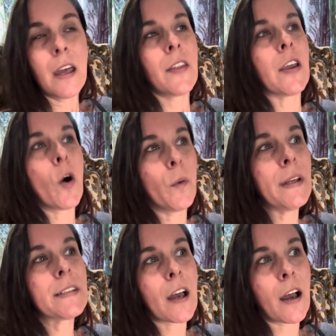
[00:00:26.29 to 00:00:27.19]
The
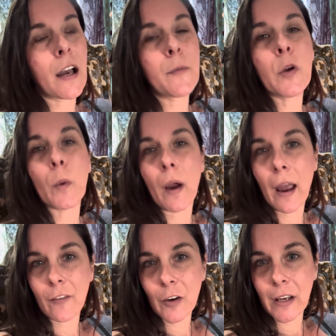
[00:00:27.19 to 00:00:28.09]
only time you are
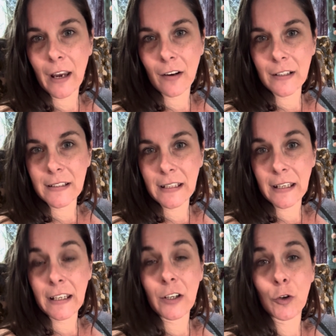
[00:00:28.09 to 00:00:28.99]
ever guaranteed